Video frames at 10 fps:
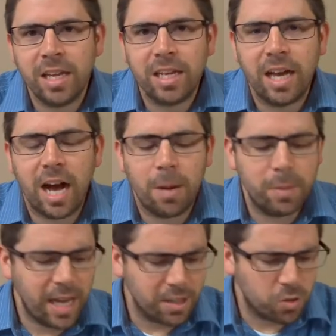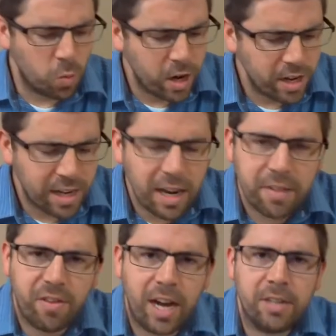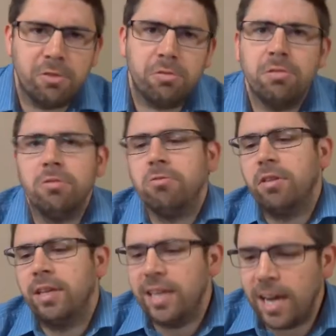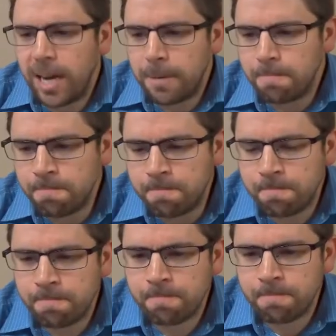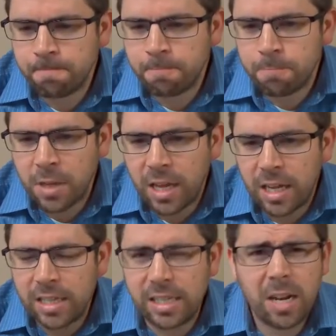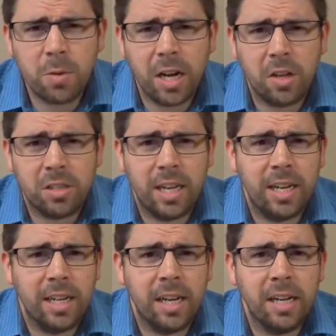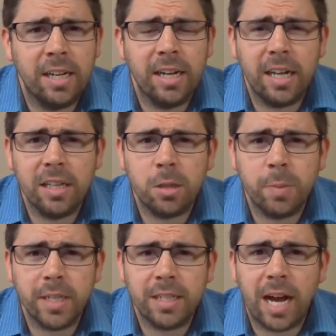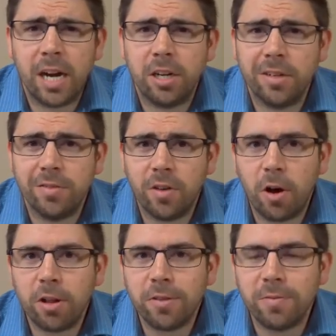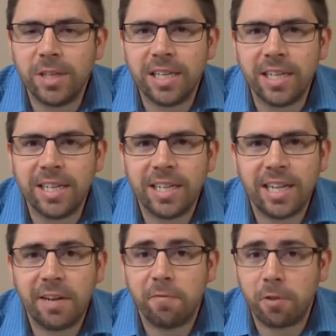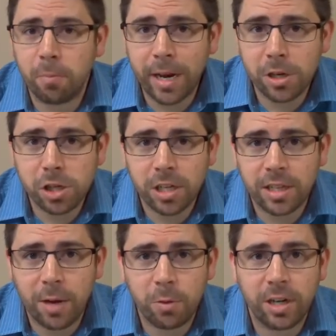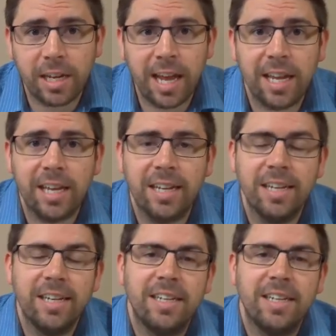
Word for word: Uh, but yeah, so where can I find truth? Um, is anyone else getting a, uh, a little bit tired of all of the information that we're getting?